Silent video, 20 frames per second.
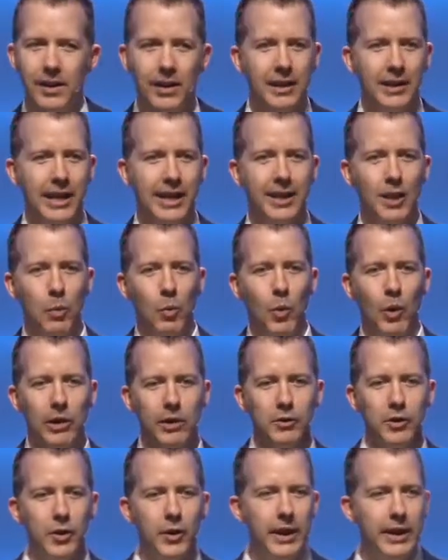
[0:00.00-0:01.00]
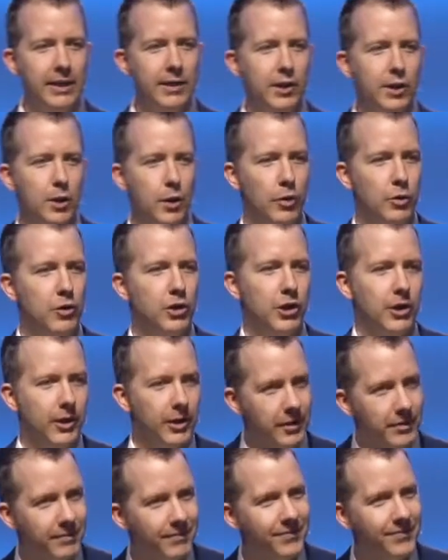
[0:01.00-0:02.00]
Like a well-trained soldier,
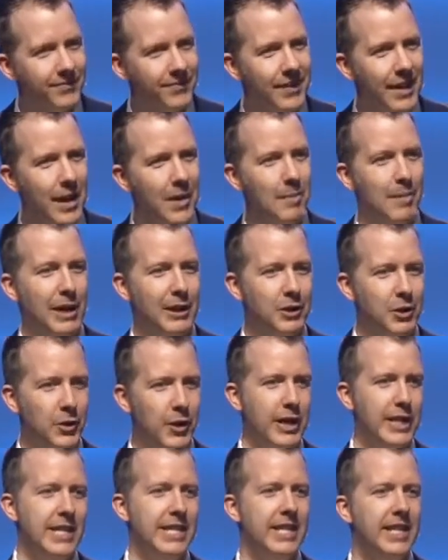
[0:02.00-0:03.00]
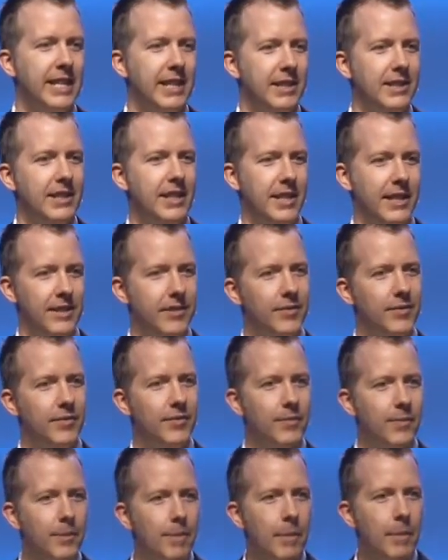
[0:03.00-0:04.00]
my training kicked in,
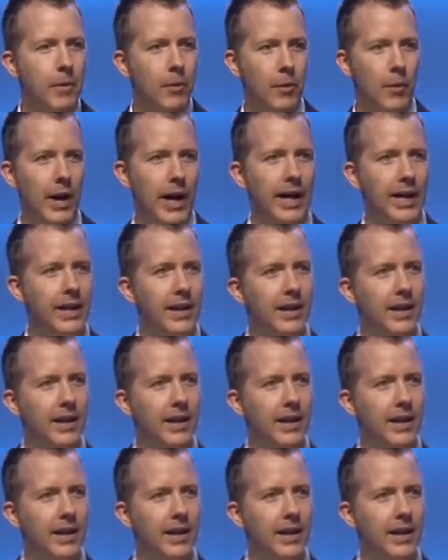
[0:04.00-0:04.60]
right?